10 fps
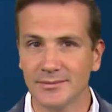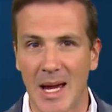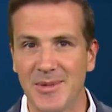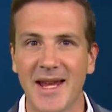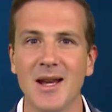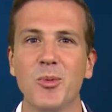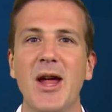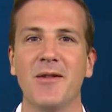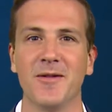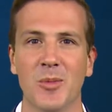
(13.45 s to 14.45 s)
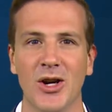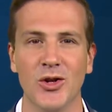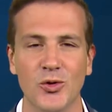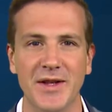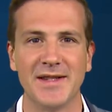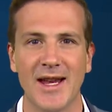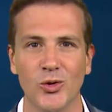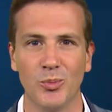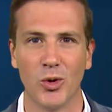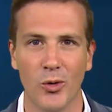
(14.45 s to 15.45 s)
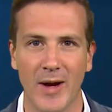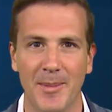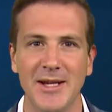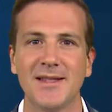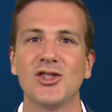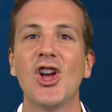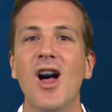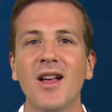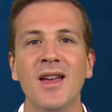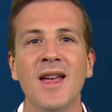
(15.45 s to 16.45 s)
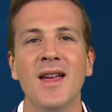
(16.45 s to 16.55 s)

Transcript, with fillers: I'm taking a break from our usually scheduled programming to talk